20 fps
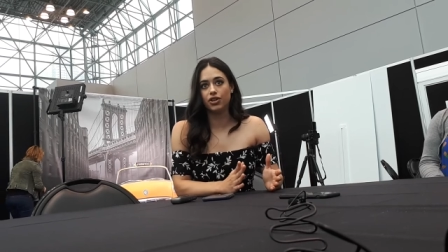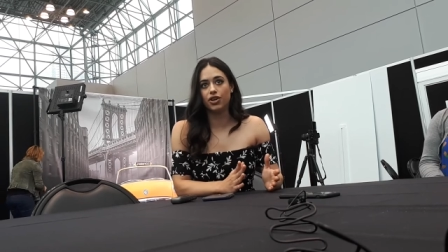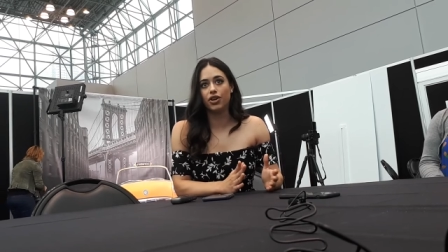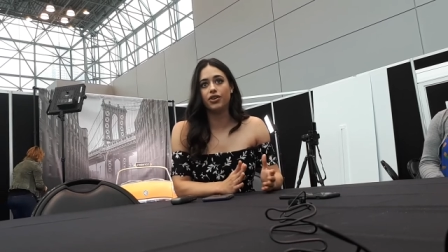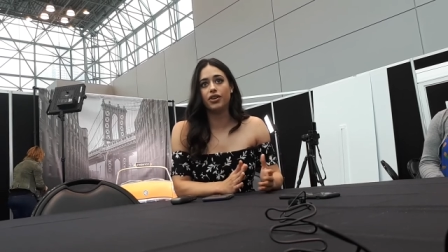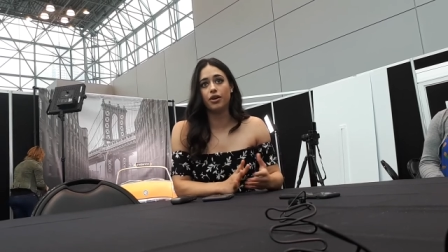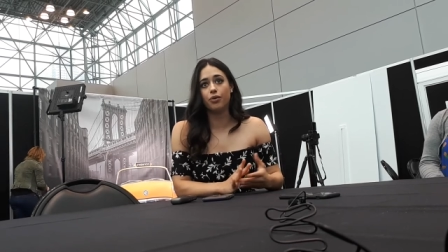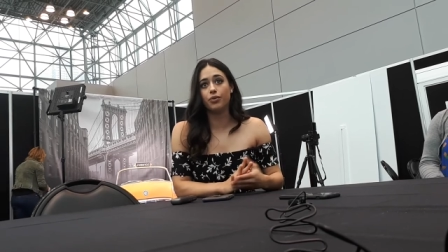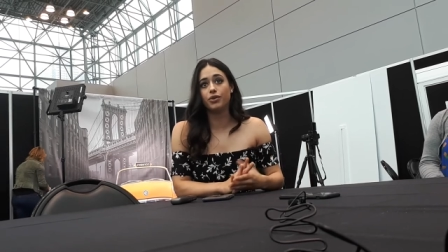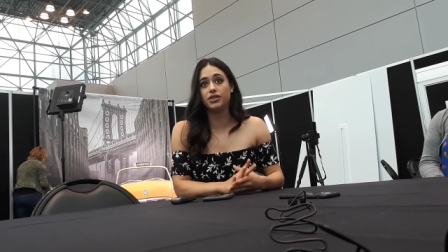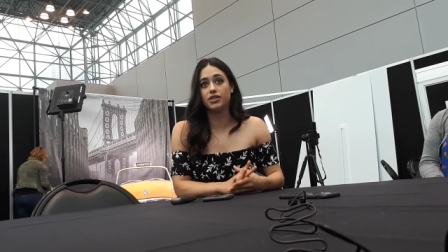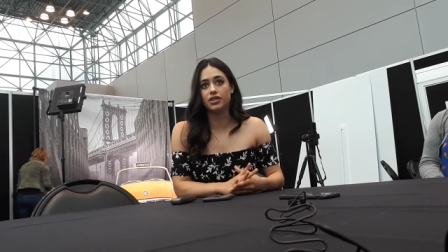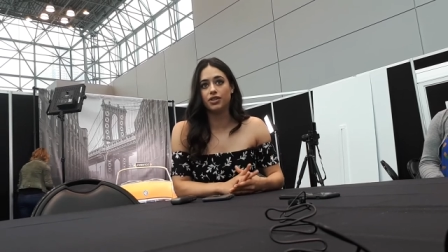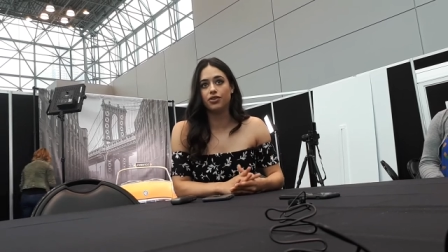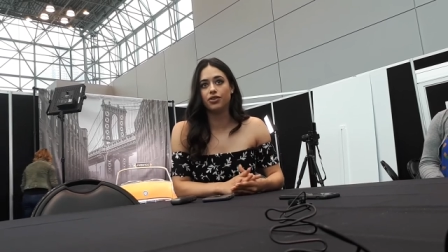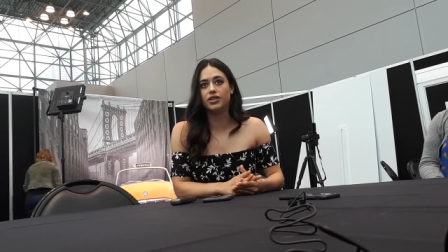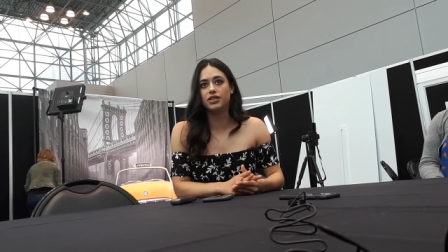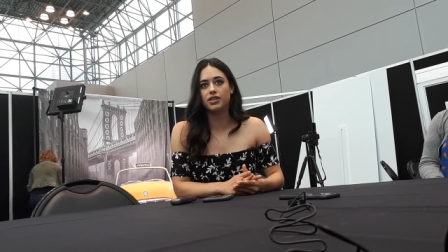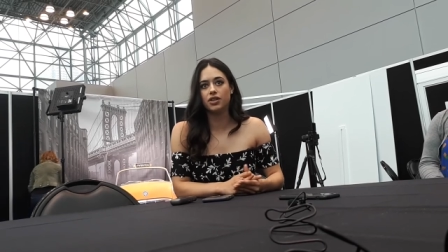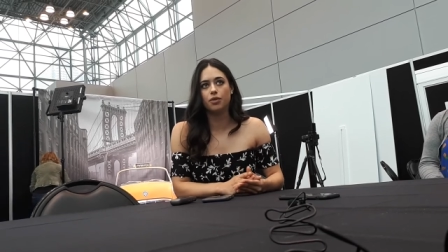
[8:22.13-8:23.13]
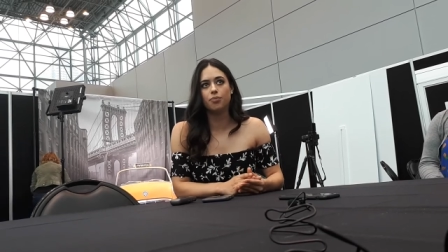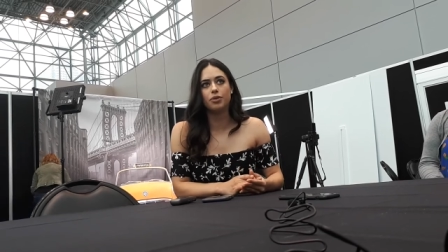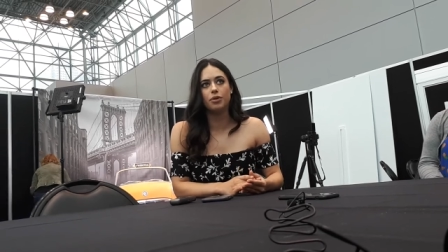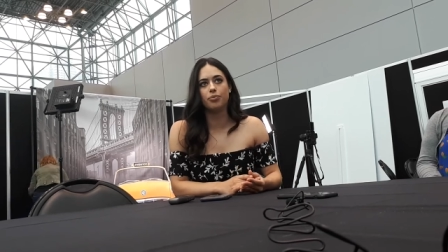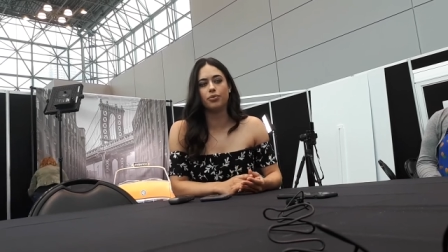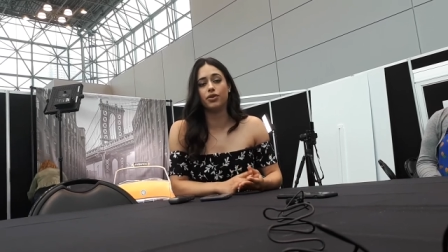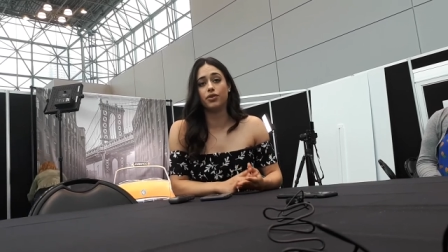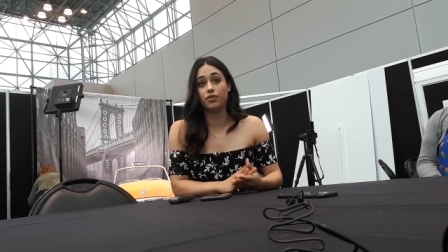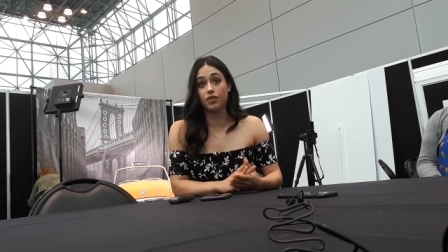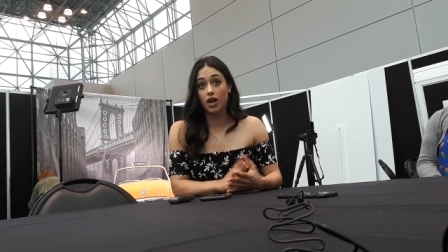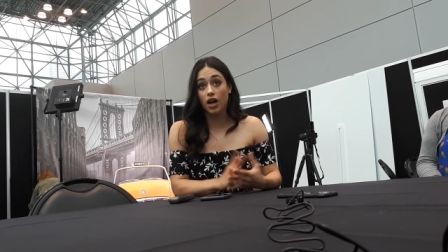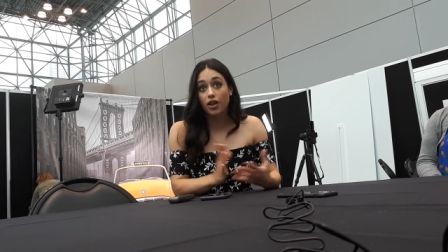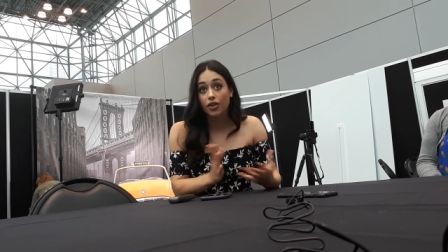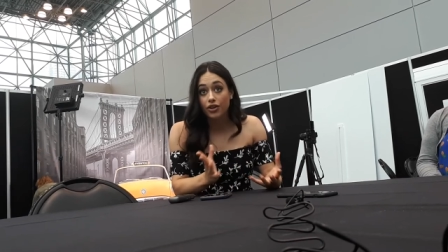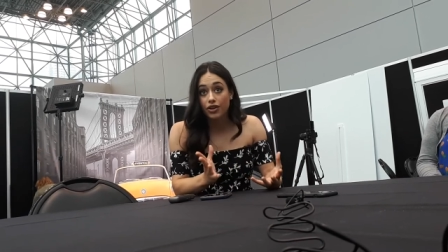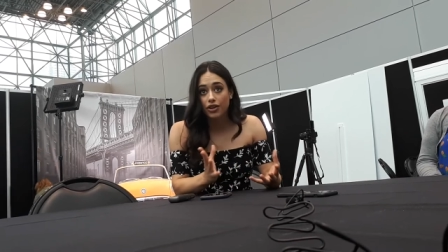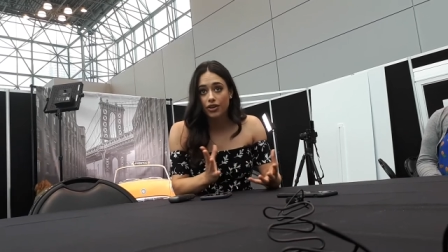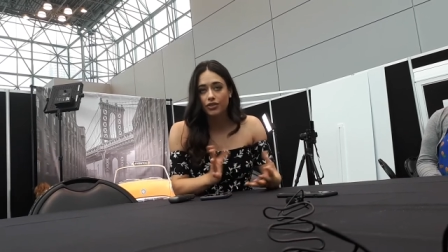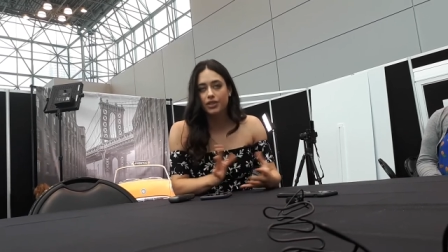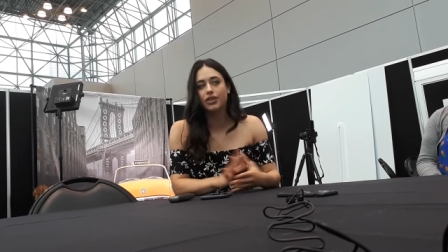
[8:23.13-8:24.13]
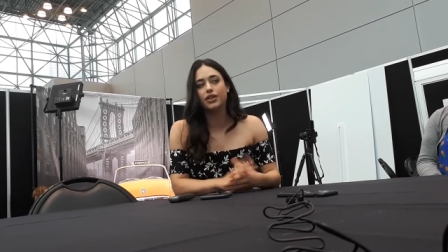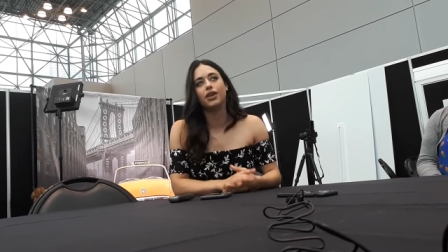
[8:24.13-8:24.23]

on network series that are people of color,